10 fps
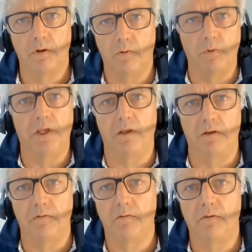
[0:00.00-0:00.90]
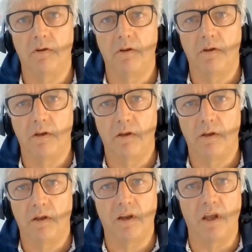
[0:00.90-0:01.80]
We can
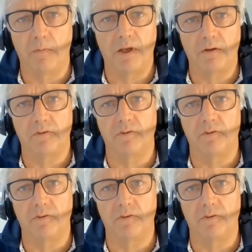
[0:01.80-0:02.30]
come out